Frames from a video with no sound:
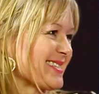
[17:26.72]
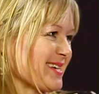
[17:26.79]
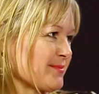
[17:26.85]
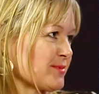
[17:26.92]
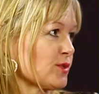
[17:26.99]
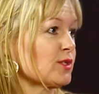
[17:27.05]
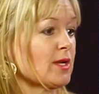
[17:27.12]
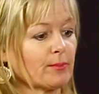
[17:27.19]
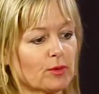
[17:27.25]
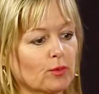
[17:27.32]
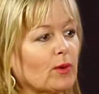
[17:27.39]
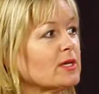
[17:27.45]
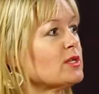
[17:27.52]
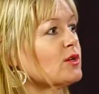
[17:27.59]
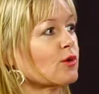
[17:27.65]
them. So number
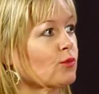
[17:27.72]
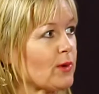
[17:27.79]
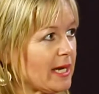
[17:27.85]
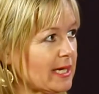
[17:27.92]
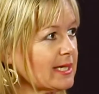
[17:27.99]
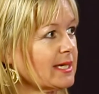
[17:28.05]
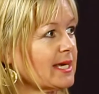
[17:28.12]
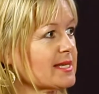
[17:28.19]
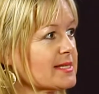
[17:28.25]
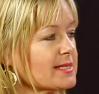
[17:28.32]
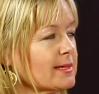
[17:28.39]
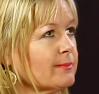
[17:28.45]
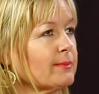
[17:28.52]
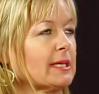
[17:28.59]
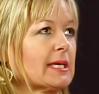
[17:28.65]
one, you can recognize
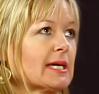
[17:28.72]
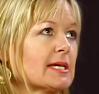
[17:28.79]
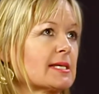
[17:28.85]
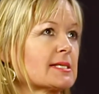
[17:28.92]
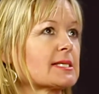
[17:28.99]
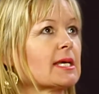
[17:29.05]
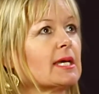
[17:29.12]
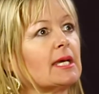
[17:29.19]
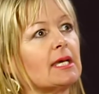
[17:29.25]
them because